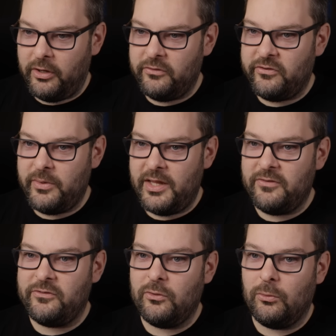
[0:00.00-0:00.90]
going to
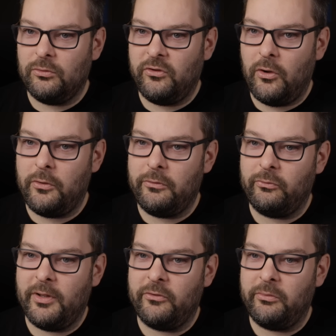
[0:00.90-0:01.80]
install Docker
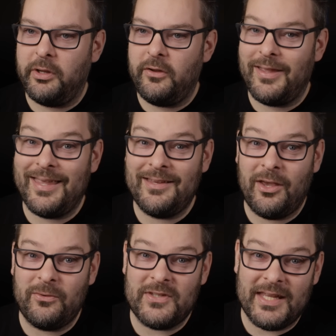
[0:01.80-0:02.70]
as well. So I'm going to
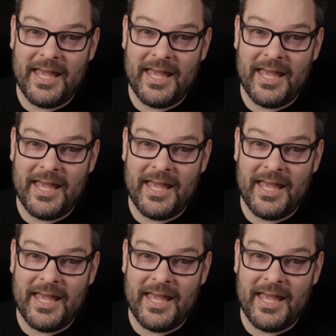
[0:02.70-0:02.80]
go to